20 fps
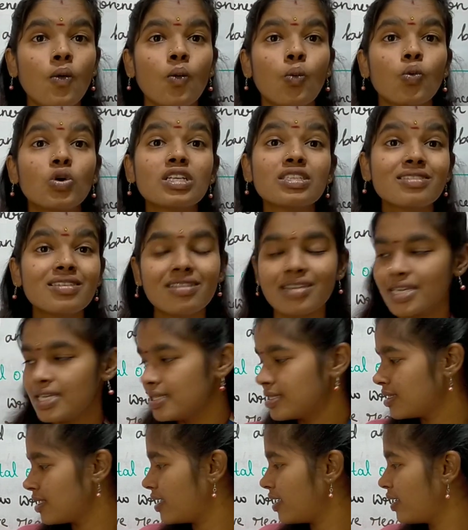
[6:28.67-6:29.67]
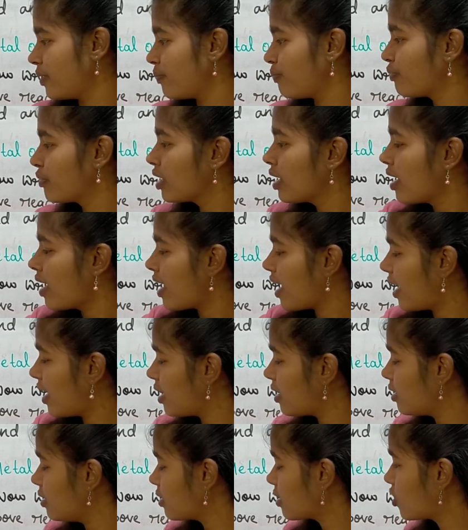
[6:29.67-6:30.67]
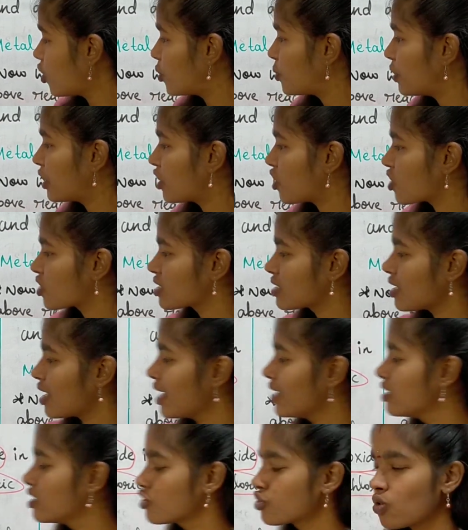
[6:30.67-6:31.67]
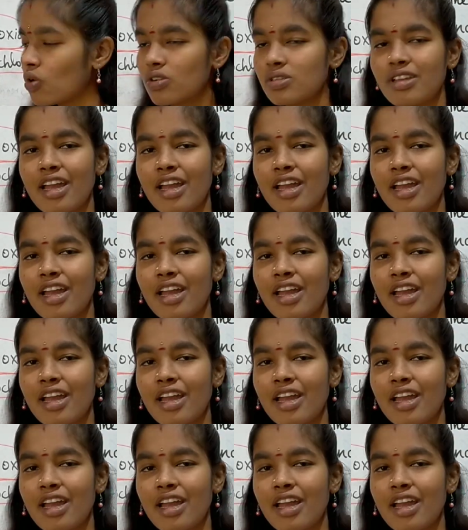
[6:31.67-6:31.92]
What is the reason? And the copper oxide dissolves,